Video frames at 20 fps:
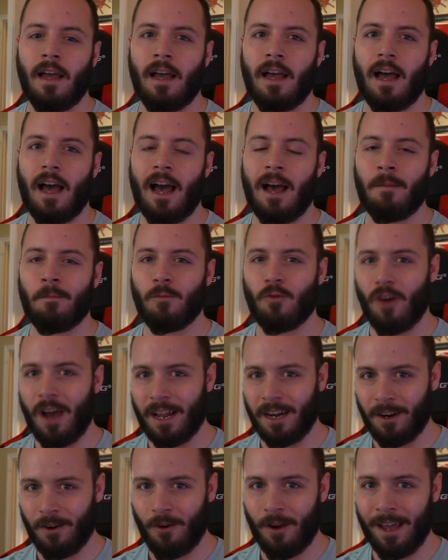I'm
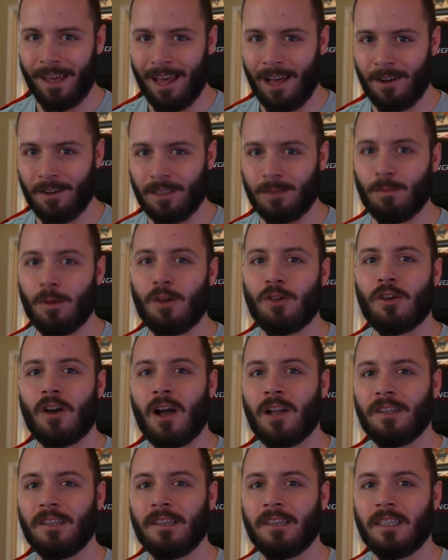trying to crank out as much
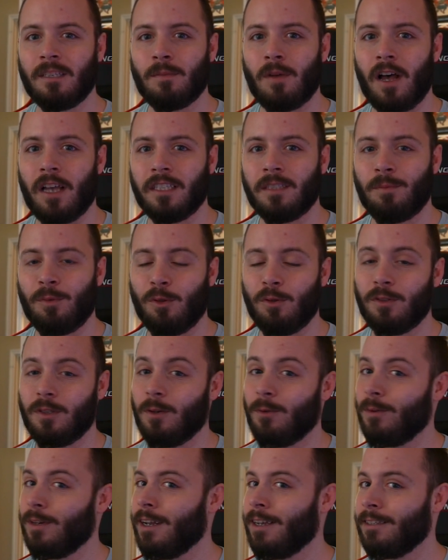content as possible.
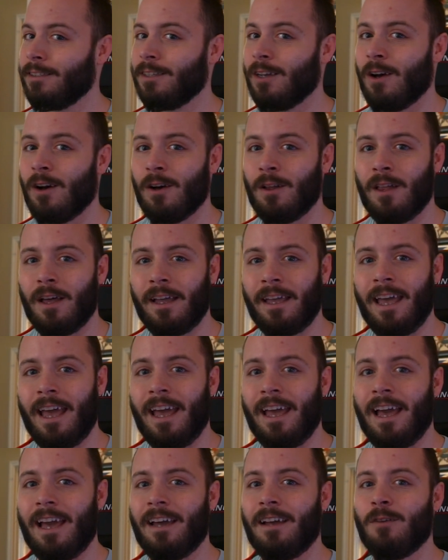So when I saw like,
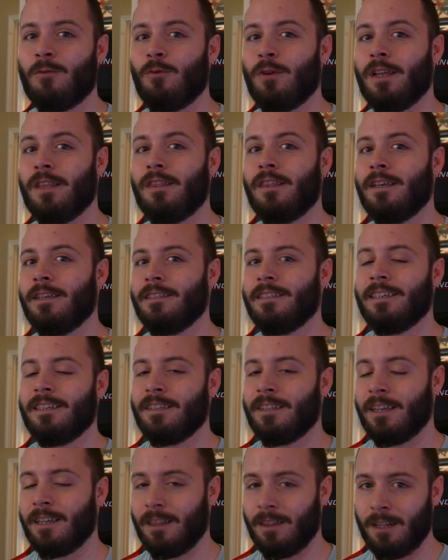hey, I could read this in
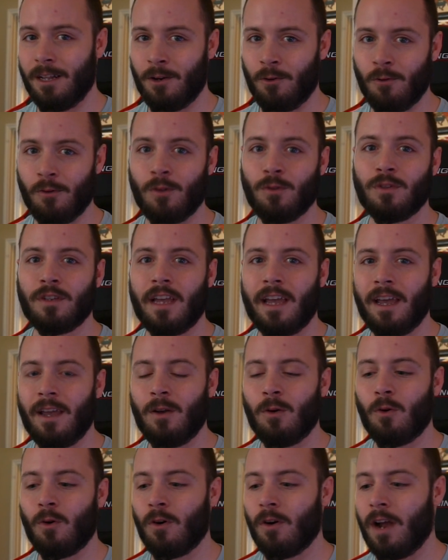my literal day,
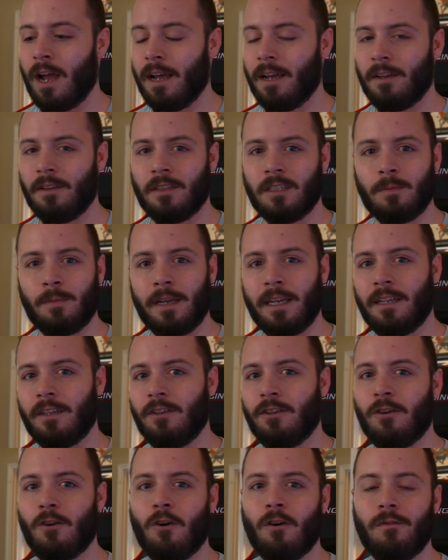or I could
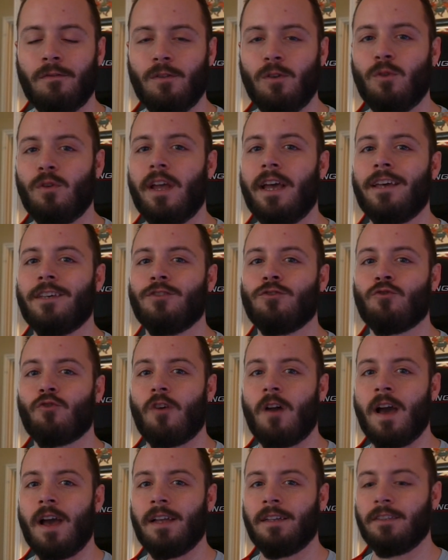spend, a few days
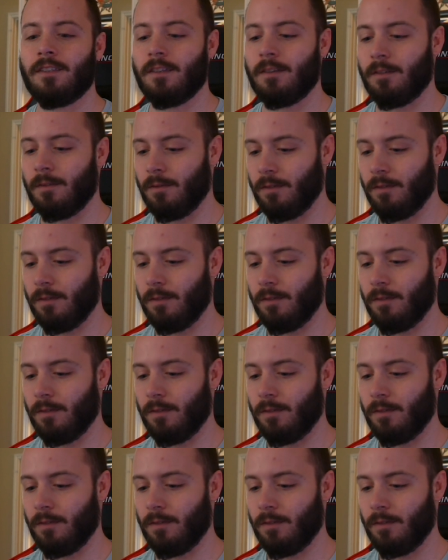trying to